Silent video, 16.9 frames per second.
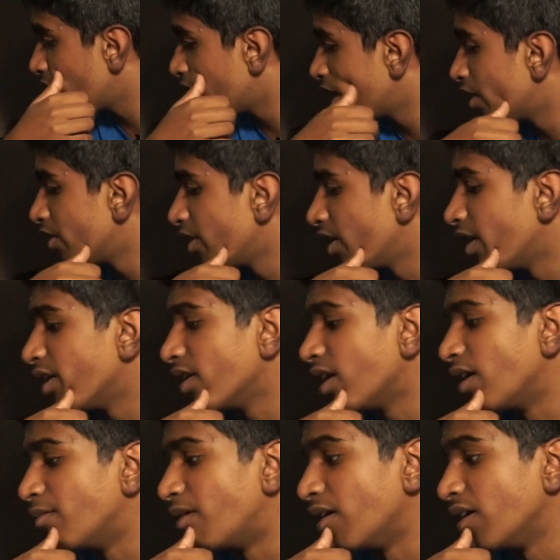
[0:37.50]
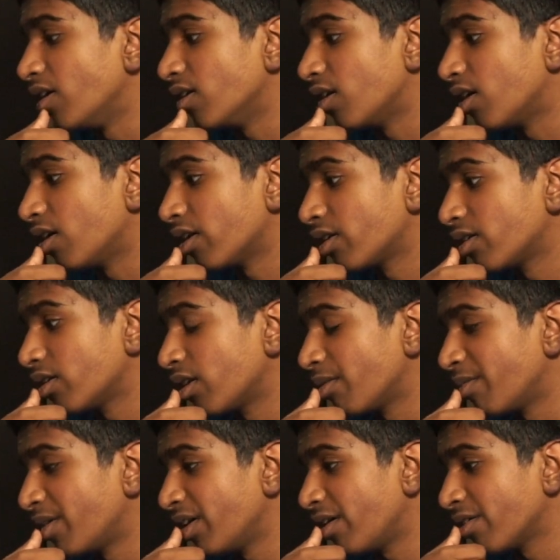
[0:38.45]
And then I might
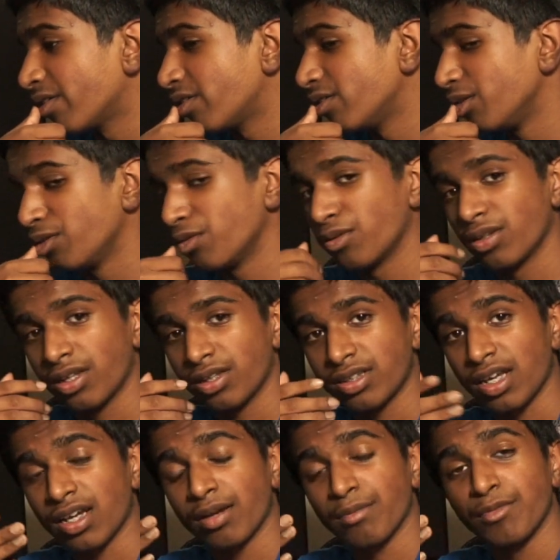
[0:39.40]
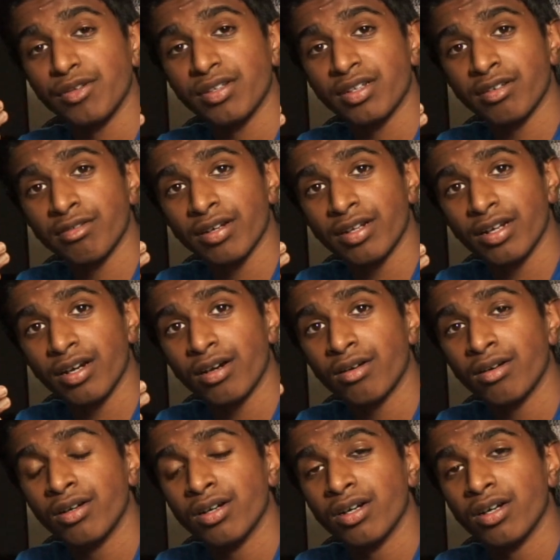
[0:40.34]
also do a tech I'm using right
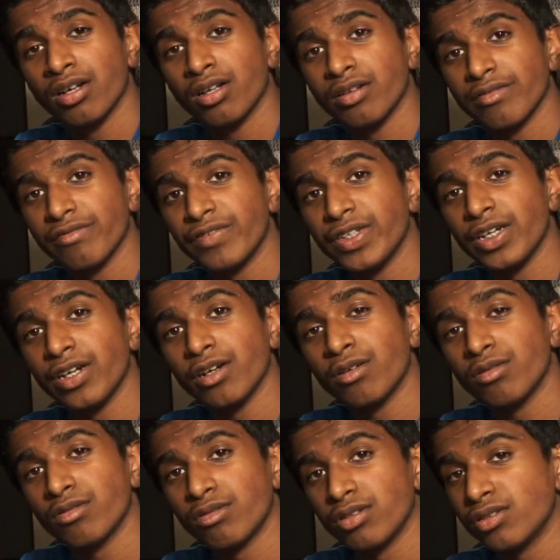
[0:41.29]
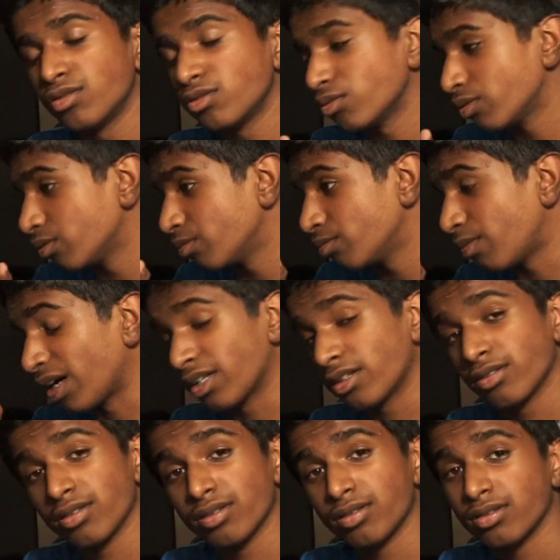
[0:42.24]
now video, which
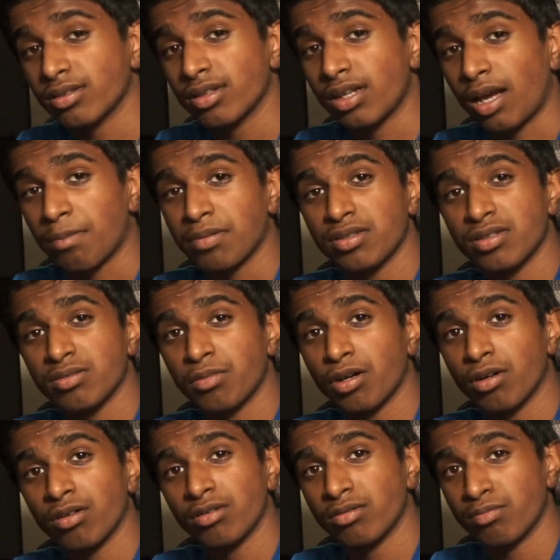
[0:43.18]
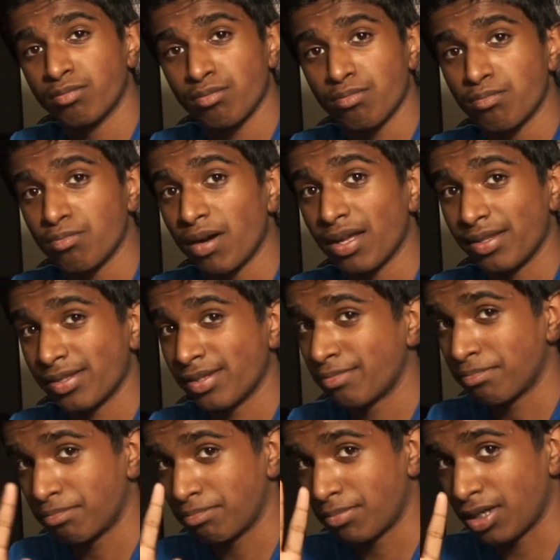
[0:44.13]
might happen tomorrow. Not
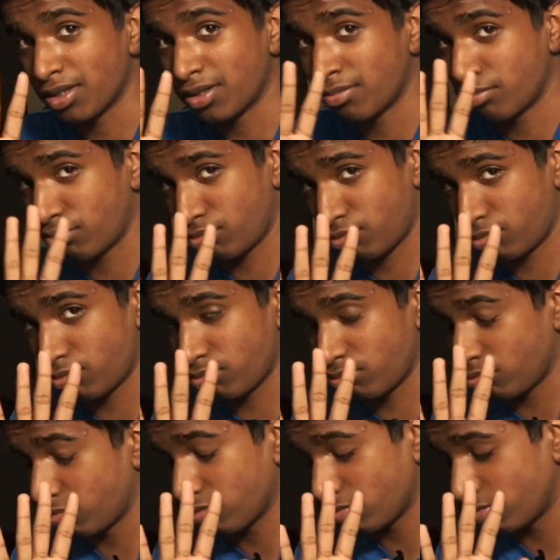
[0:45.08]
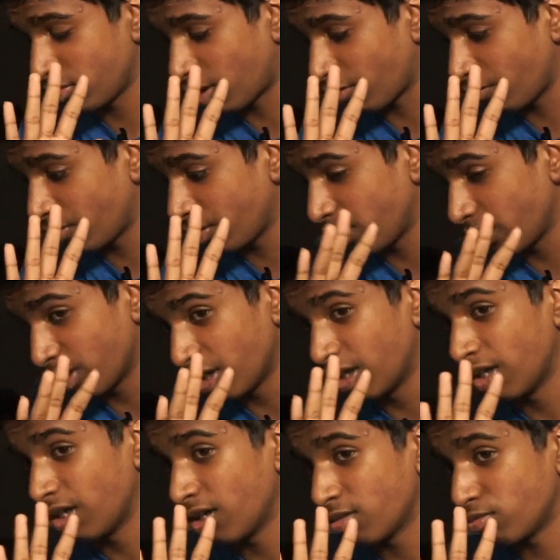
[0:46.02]
fully,
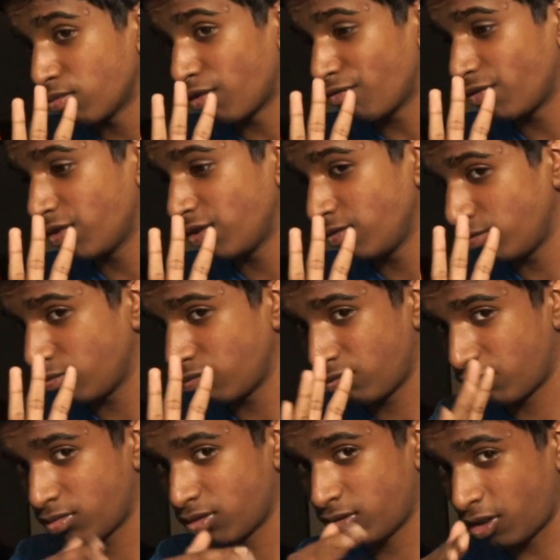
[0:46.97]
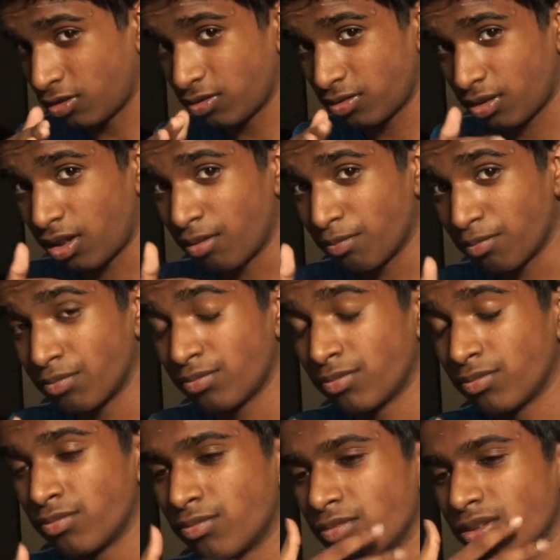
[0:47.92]

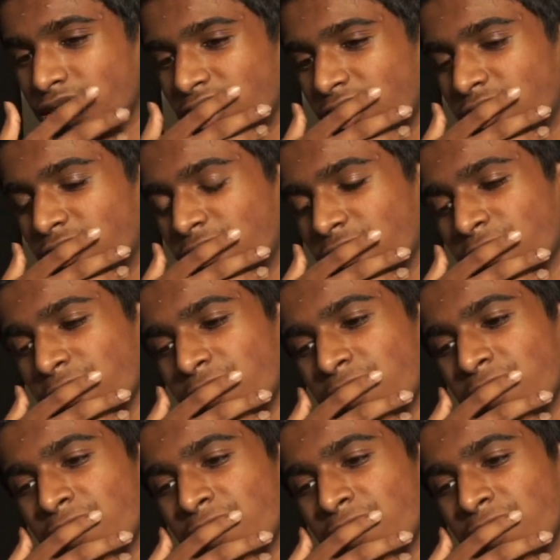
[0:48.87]
what's it called?